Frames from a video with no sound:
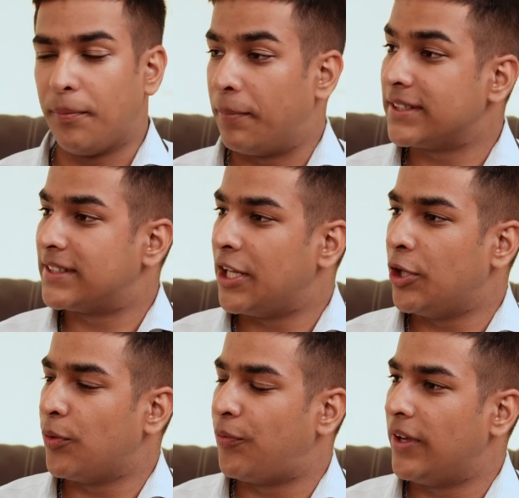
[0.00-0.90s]
personally
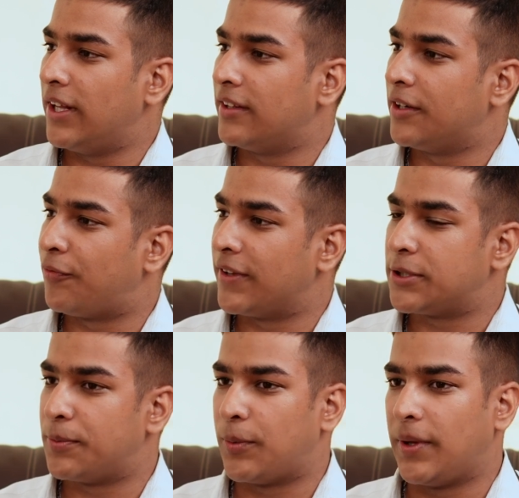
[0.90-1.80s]
you feel the difference
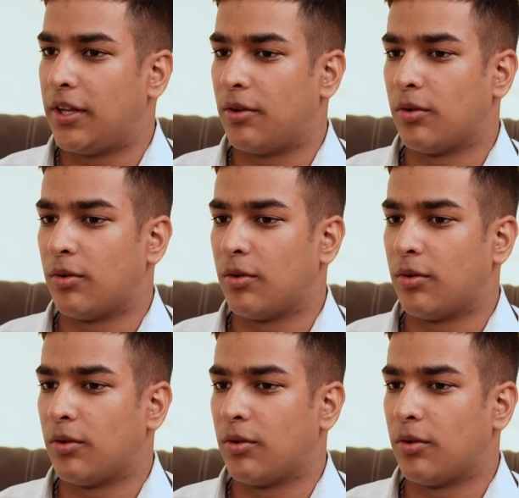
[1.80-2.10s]
between,